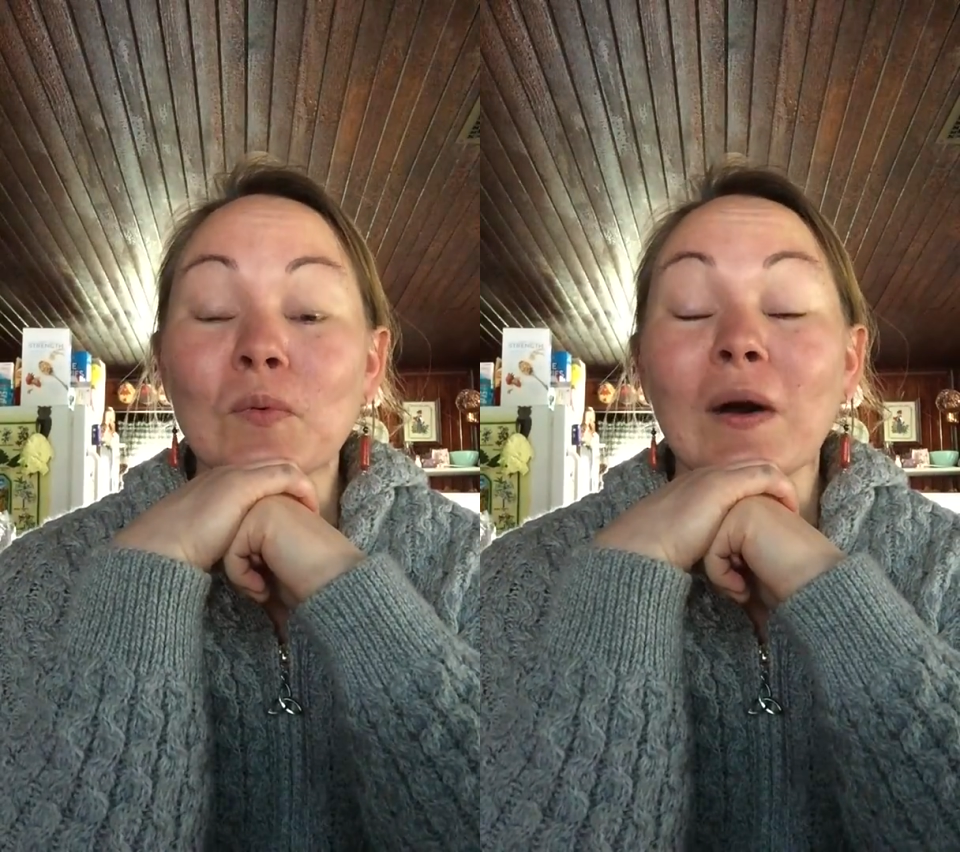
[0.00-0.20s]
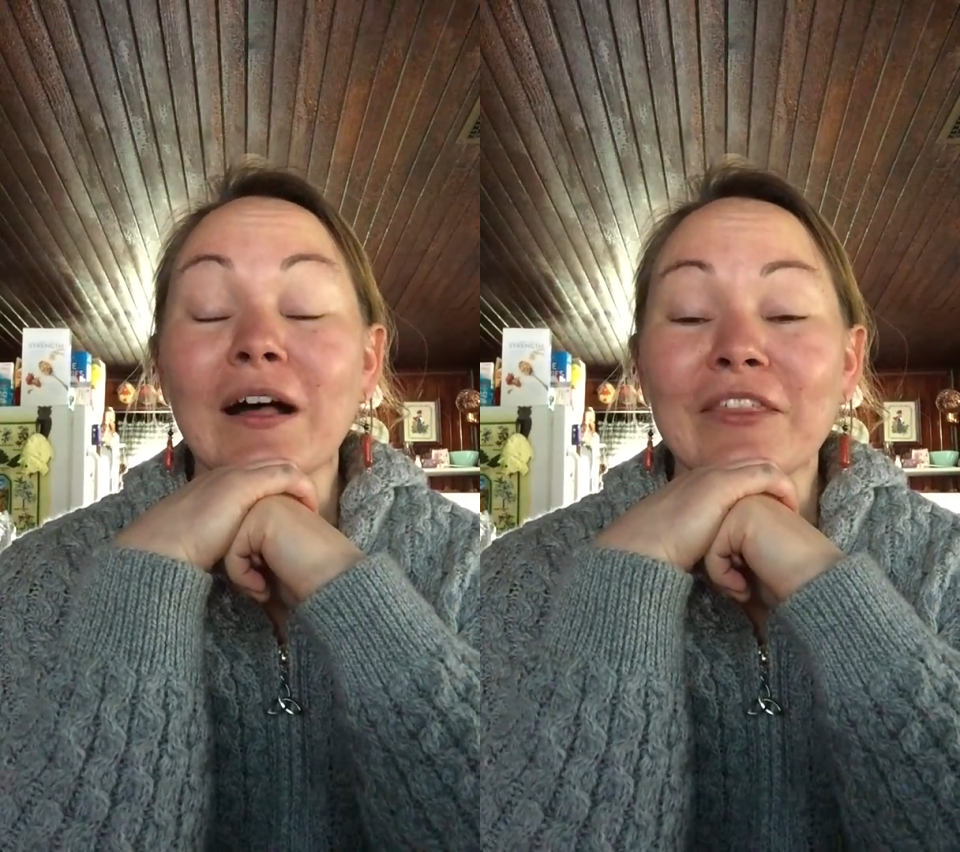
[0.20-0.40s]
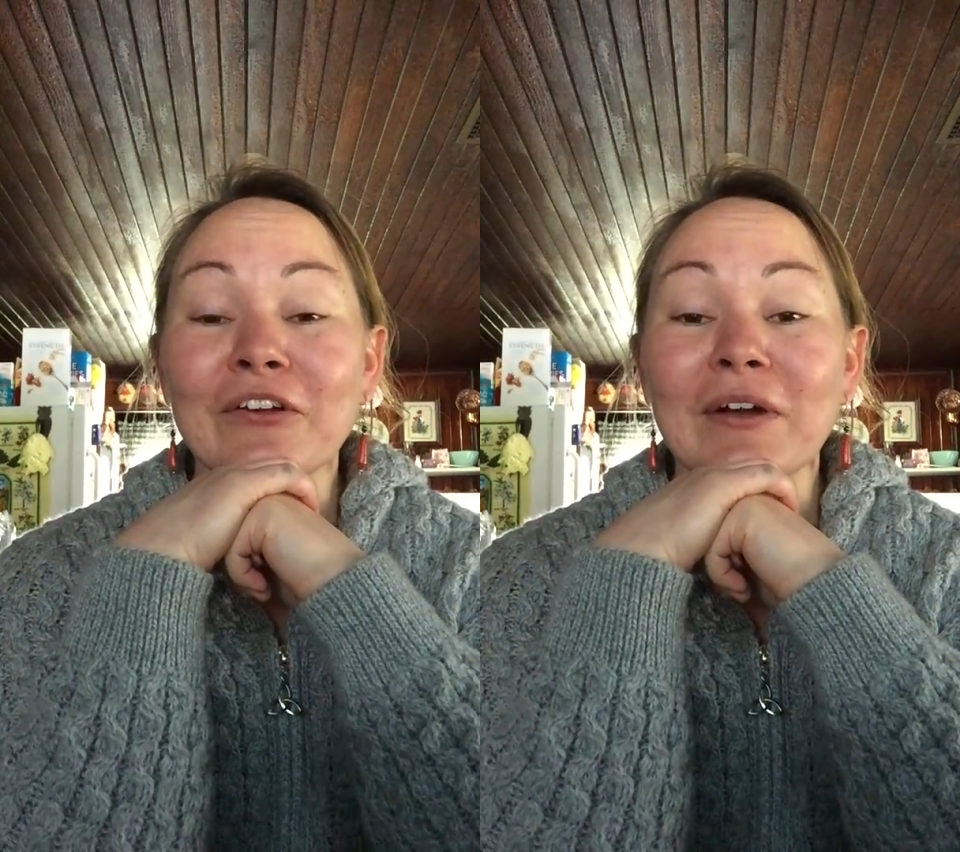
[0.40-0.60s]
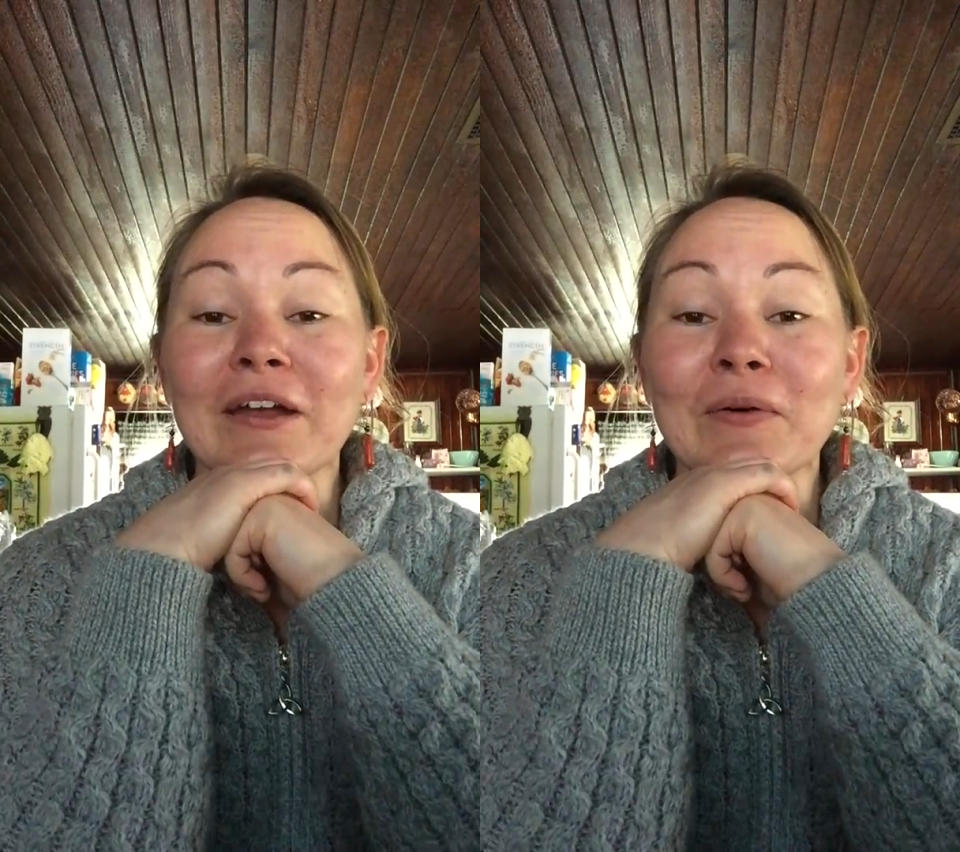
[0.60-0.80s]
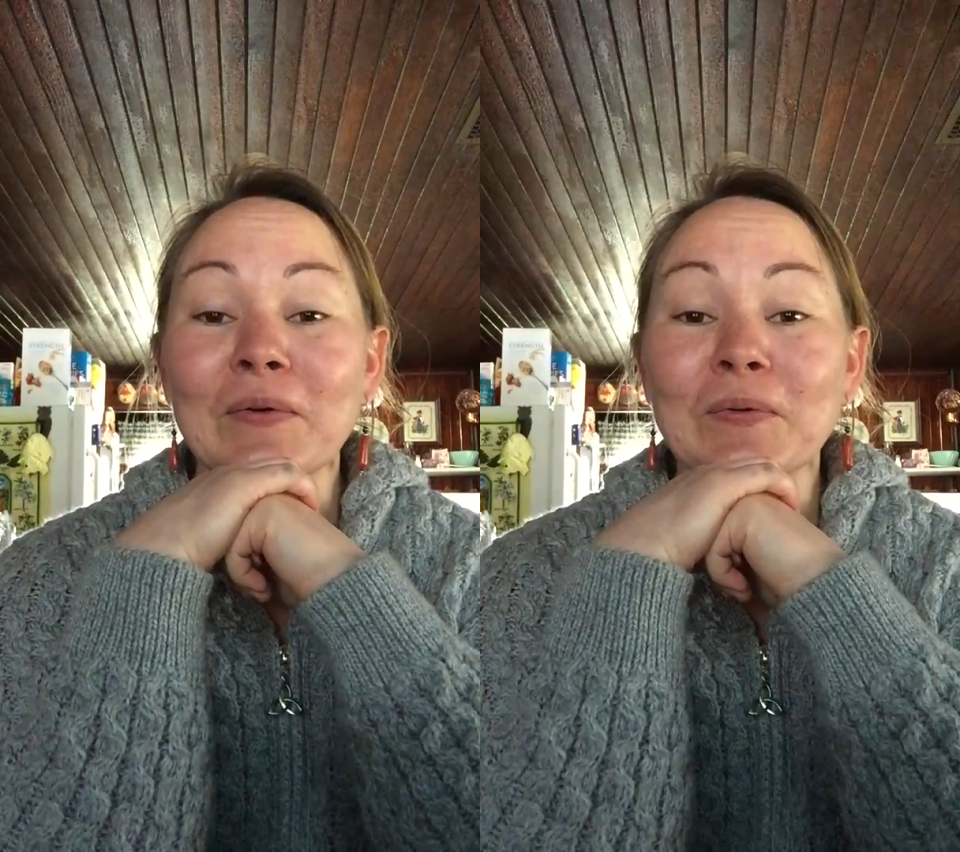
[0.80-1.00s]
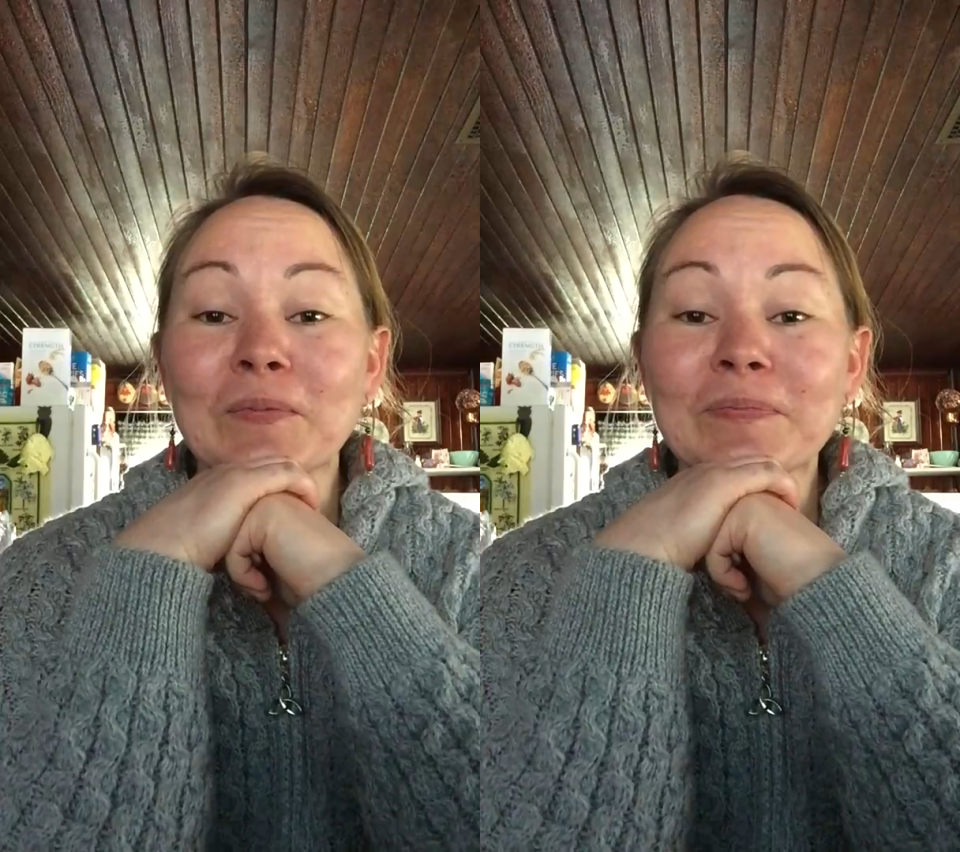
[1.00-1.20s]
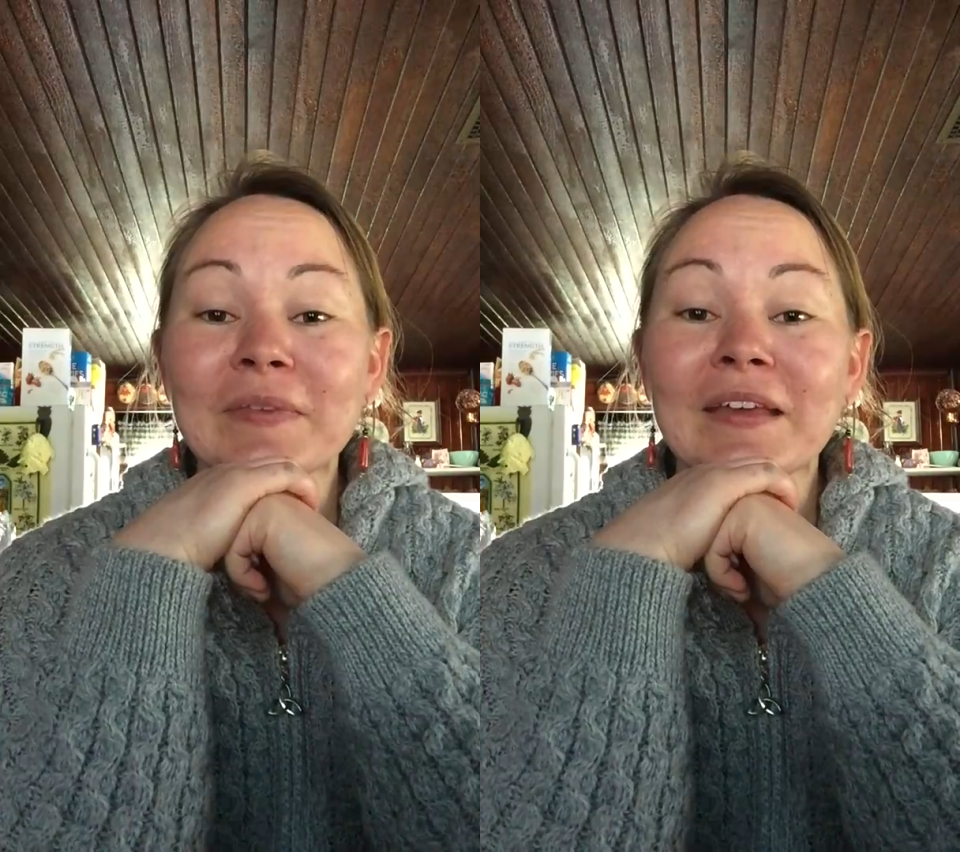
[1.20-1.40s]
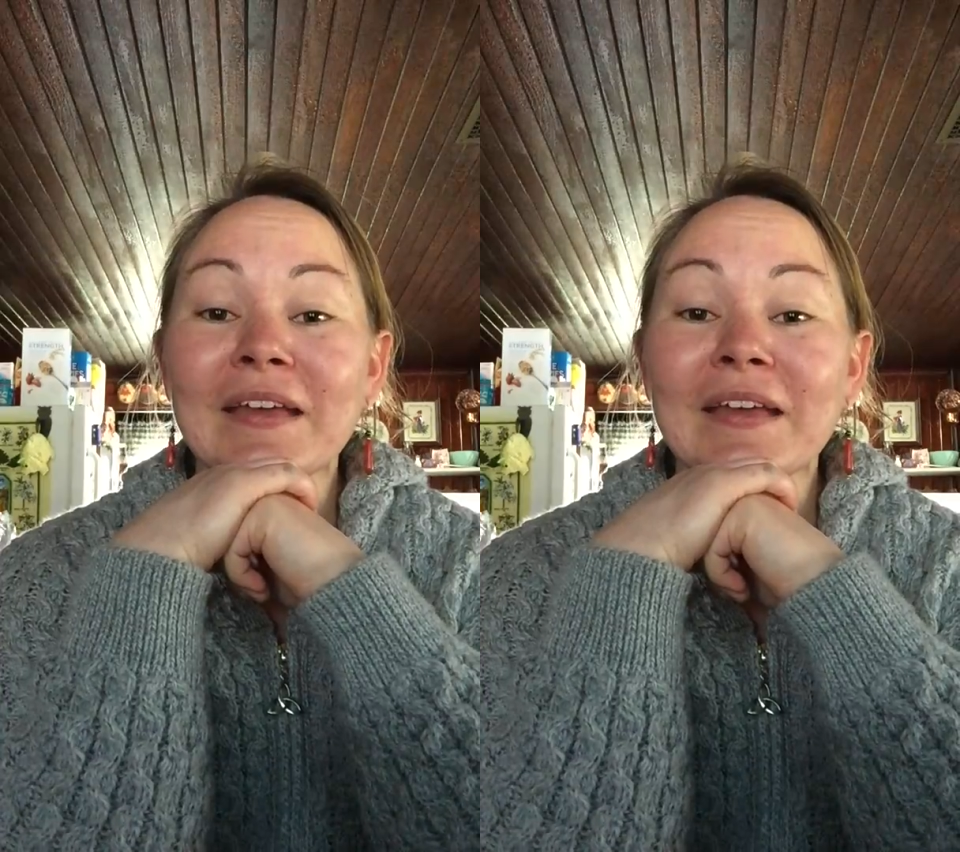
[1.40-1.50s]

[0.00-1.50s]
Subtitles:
while they're at home.